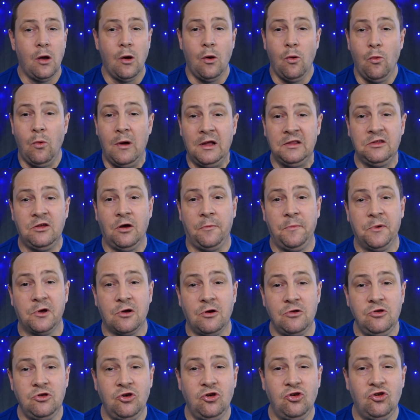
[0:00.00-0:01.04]
One topic
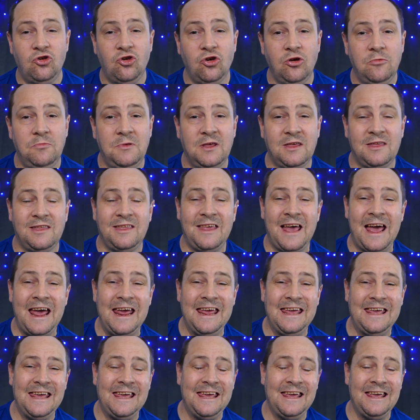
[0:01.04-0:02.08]
on YouTube that's
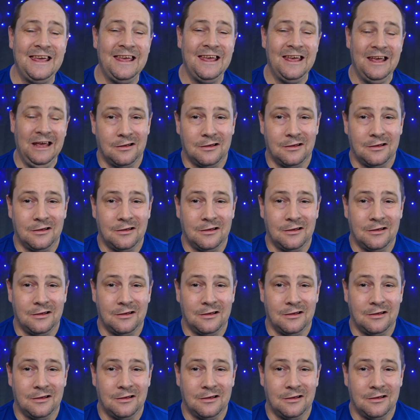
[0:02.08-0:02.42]
taking